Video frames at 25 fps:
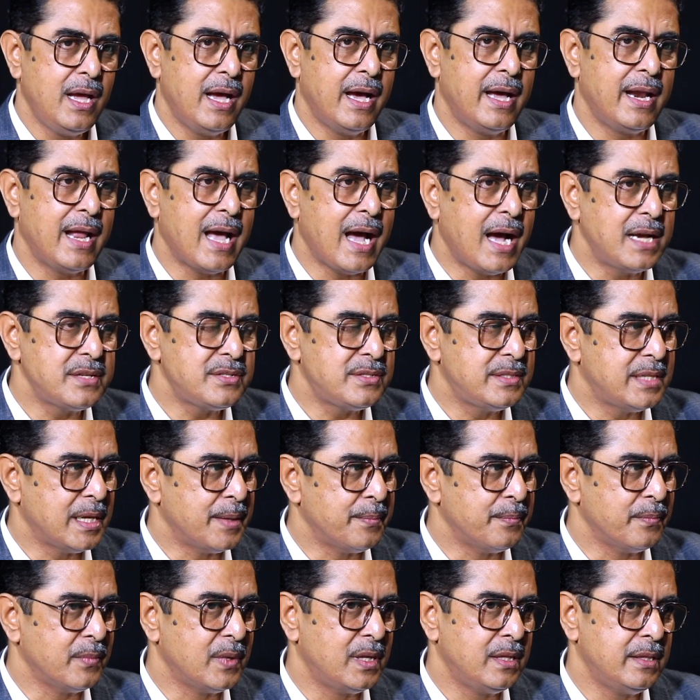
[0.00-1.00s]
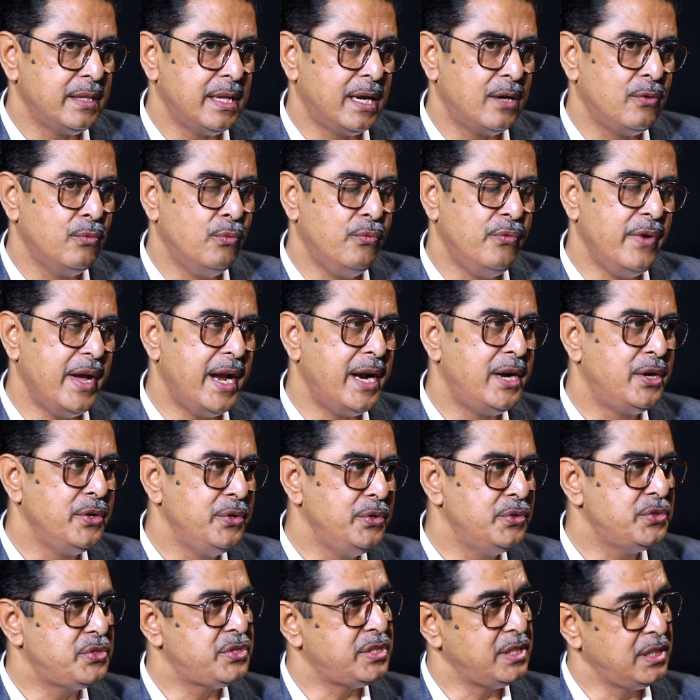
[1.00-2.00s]
And I asked them that where
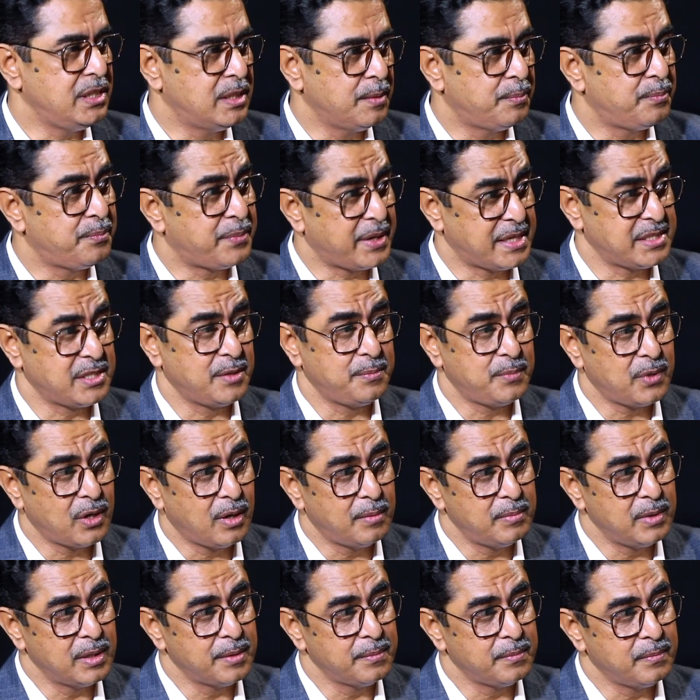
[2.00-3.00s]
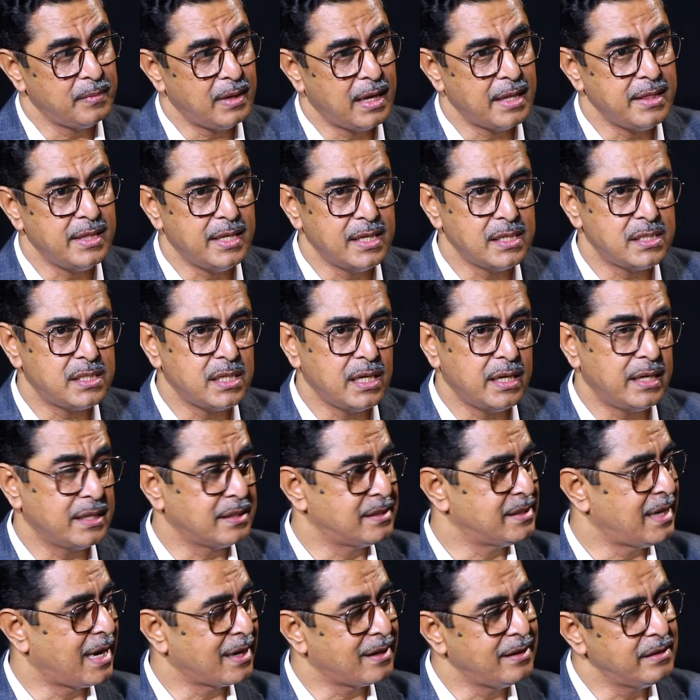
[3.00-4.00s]
do you see the present problem? And they said
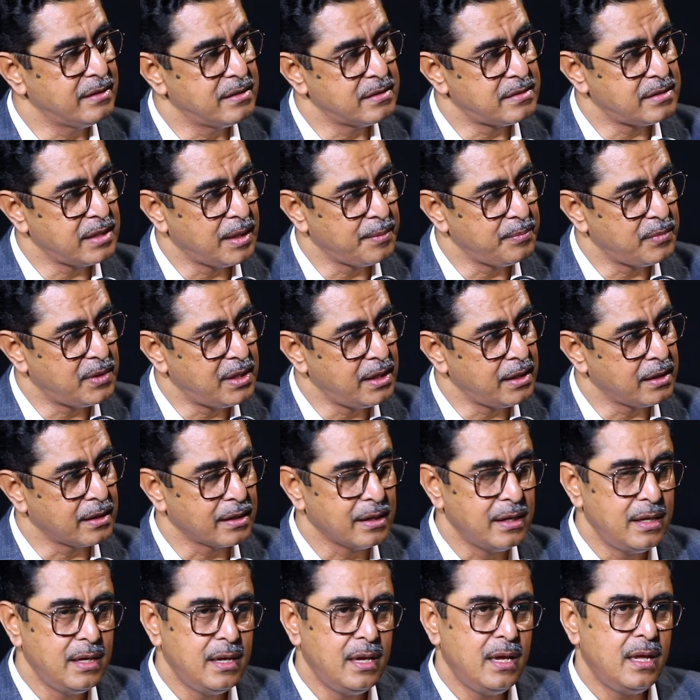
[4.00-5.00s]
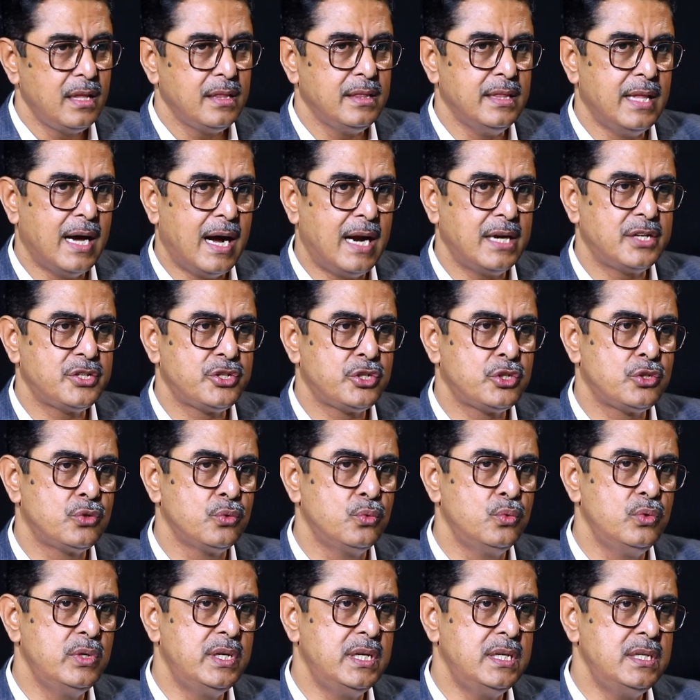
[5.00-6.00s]
exactly the same thing. That
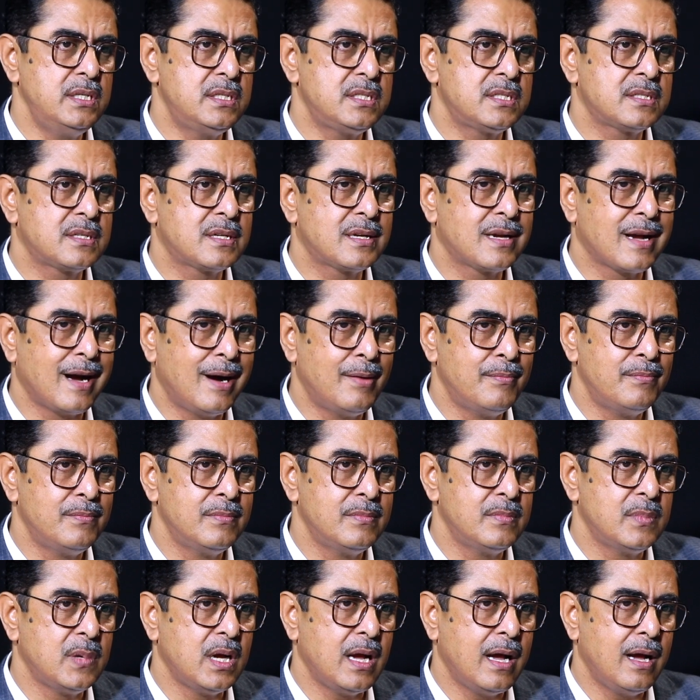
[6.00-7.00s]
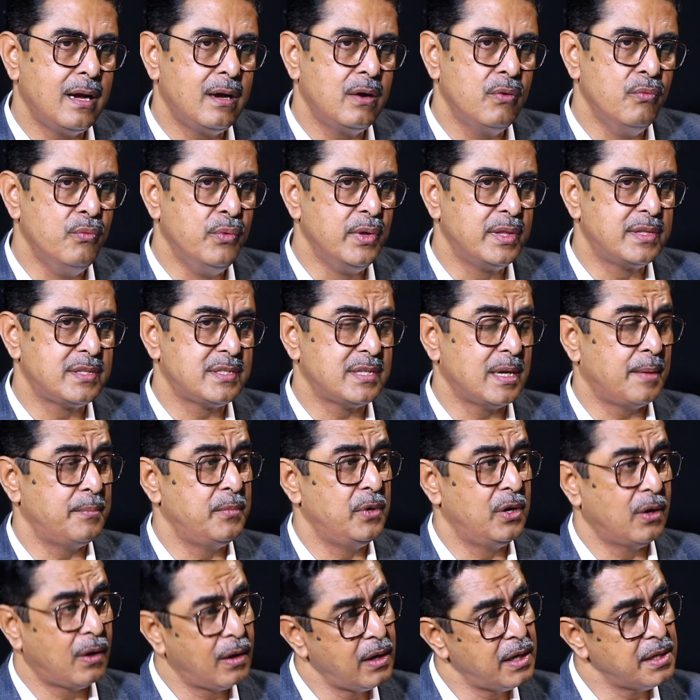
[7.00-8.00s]
students come with
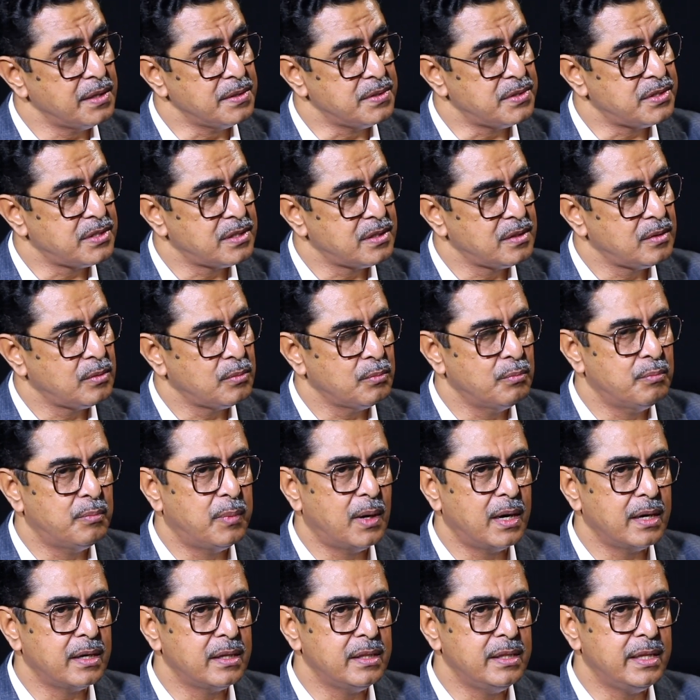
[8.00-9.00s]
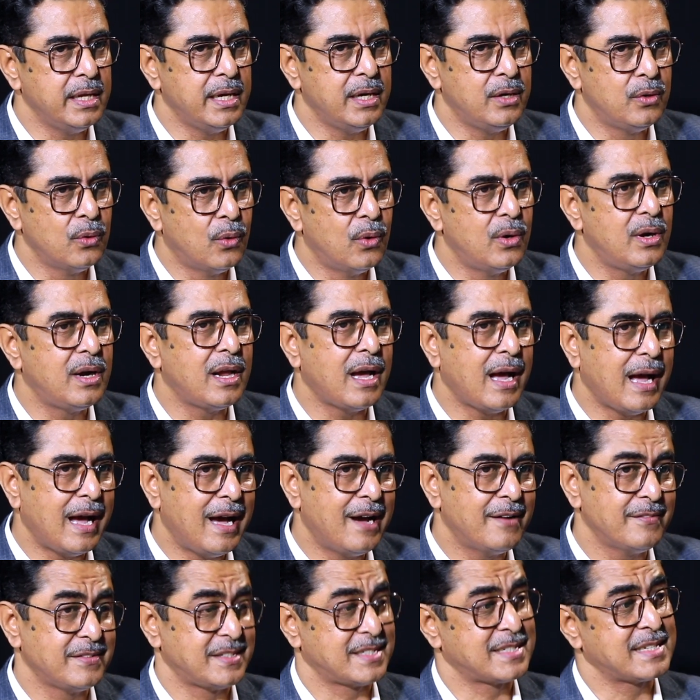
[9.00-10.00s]
some knowledge, but they don't
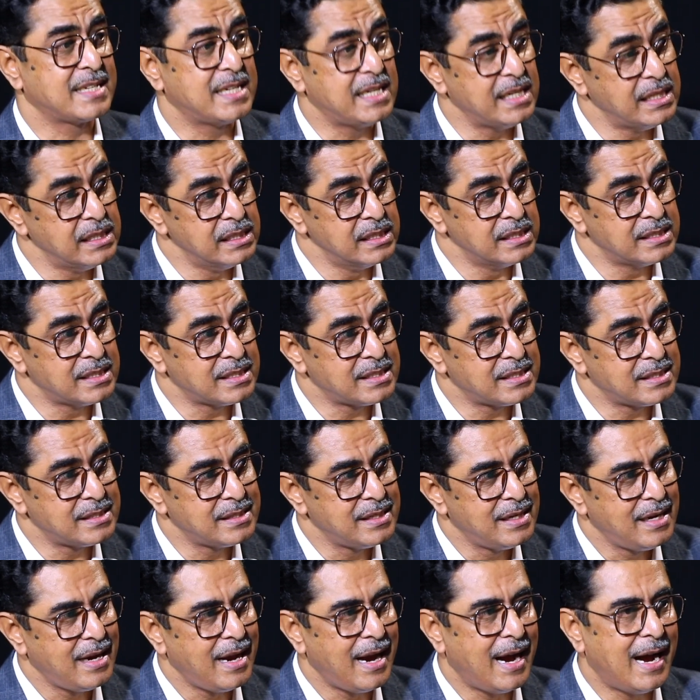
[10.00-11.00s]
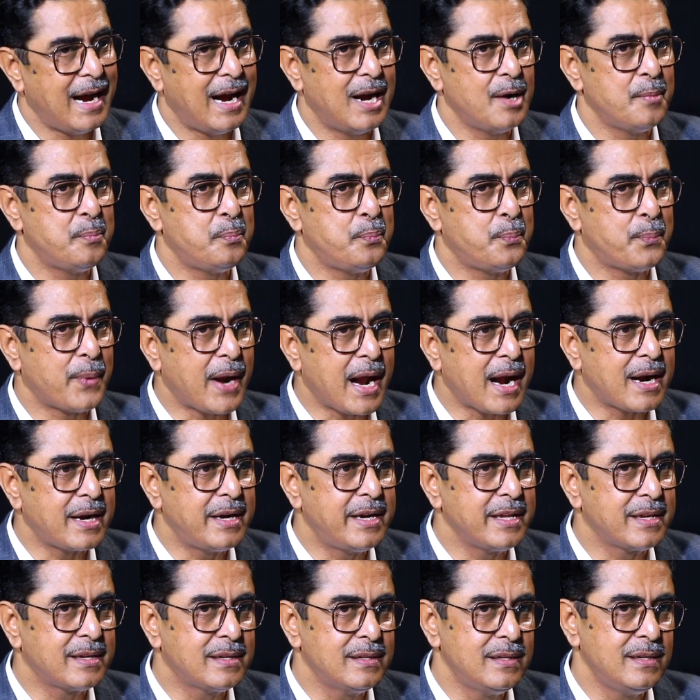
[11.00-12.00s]
have skills and
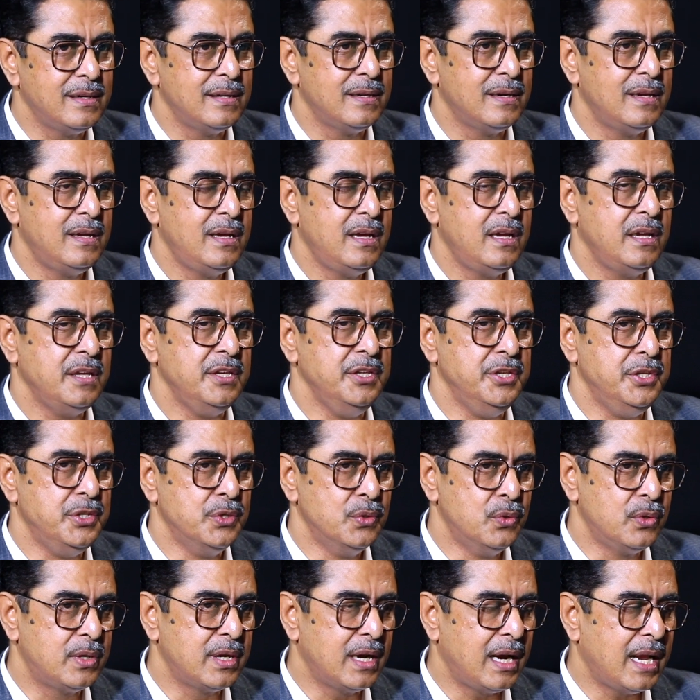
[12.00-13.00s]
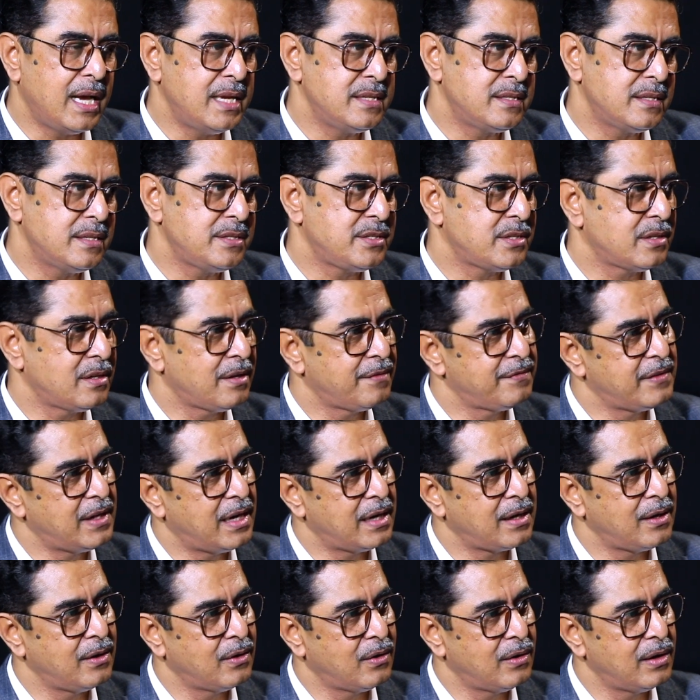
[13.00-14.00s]
practical utilization of
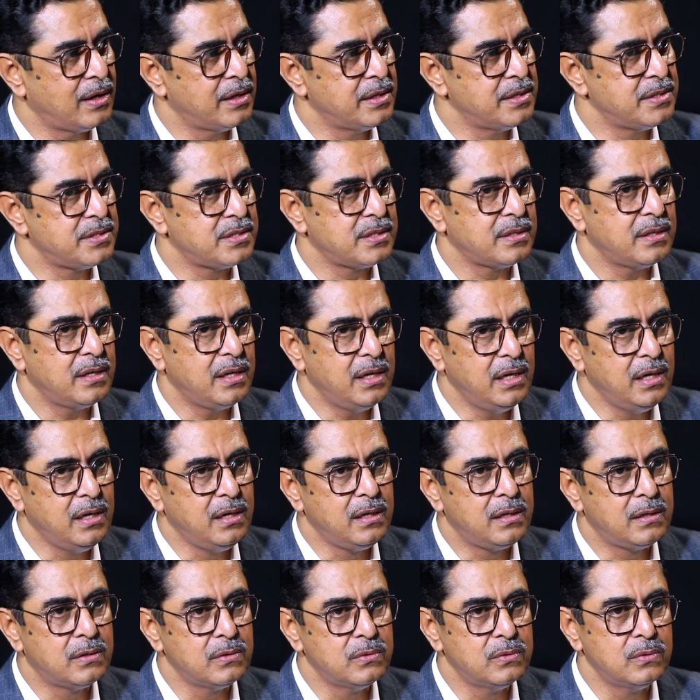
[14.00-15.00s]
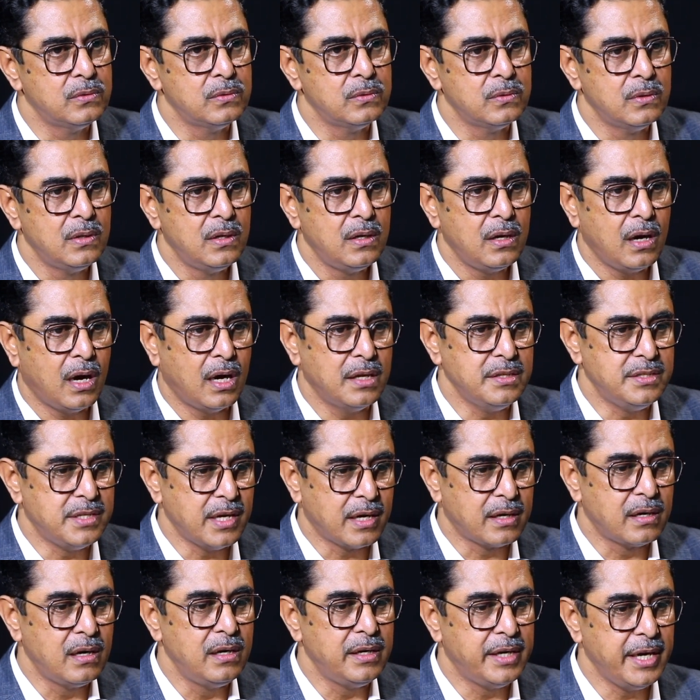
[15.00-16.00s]
that knowledge into a
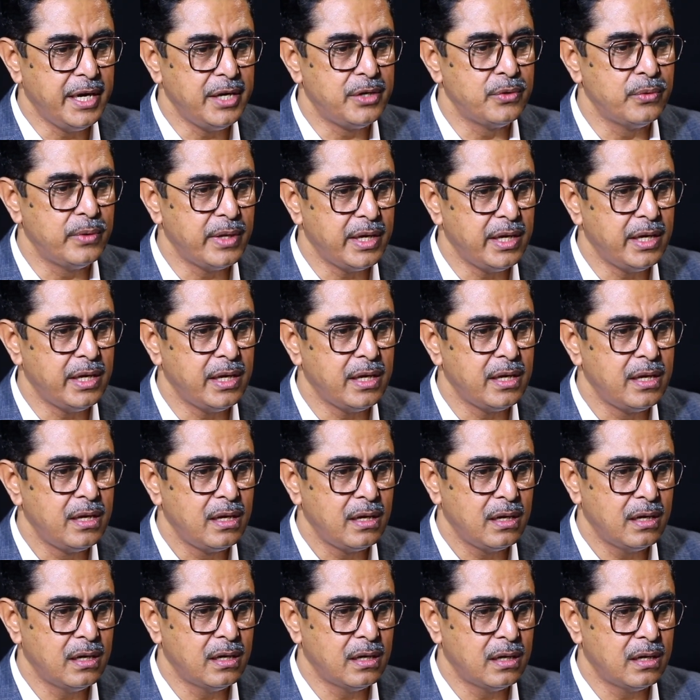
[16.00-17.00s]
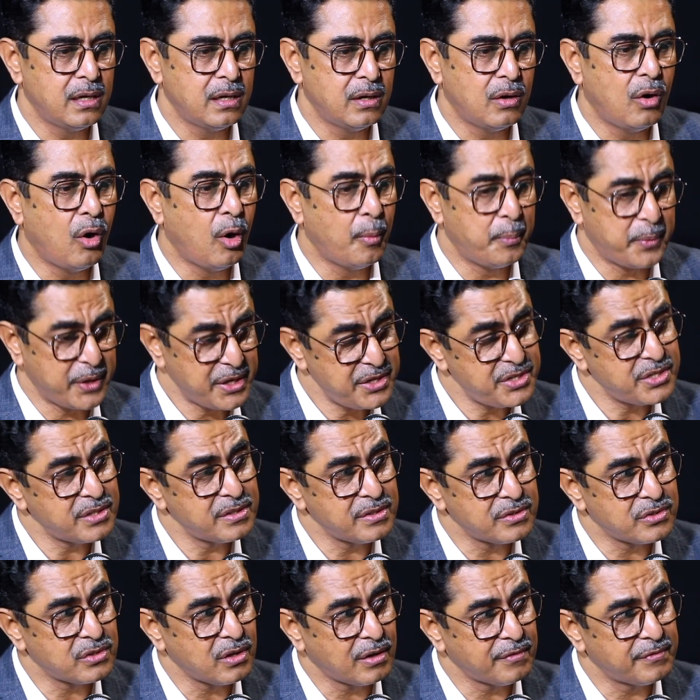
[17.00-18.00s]
general day-to-day
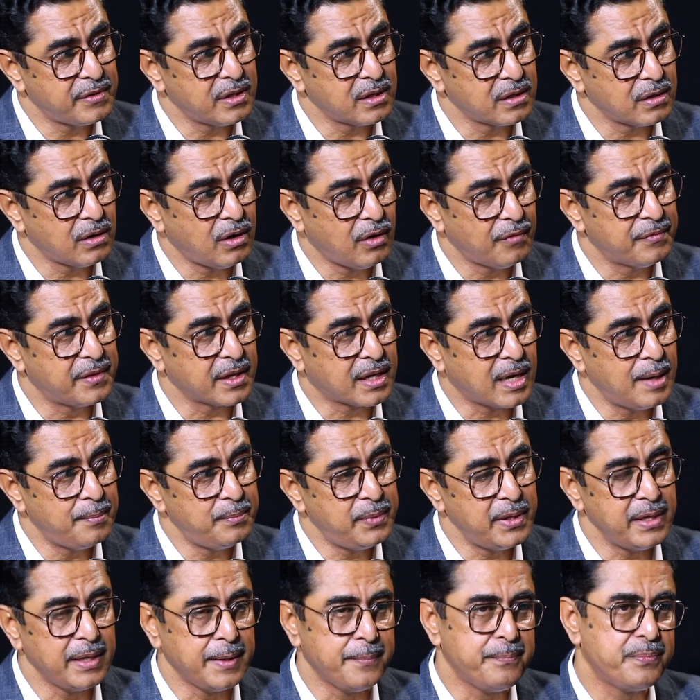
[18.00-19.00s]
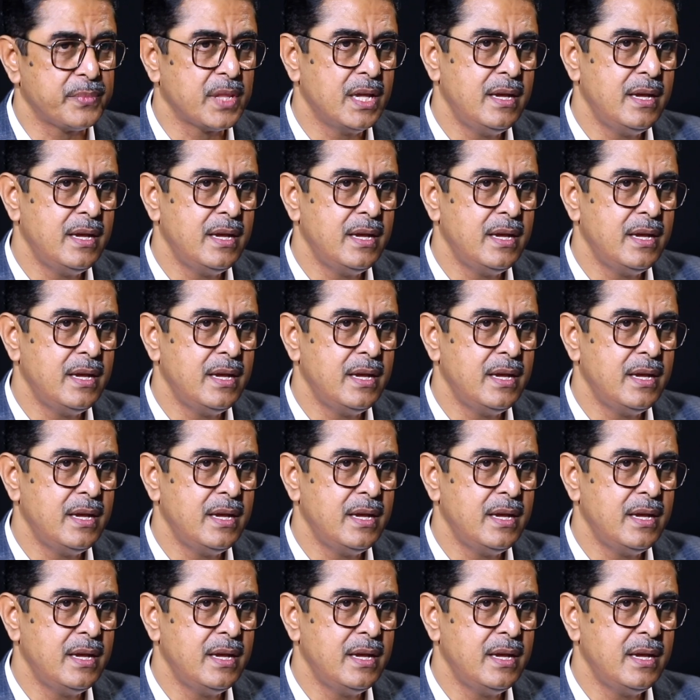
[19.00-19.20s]
operations of the company.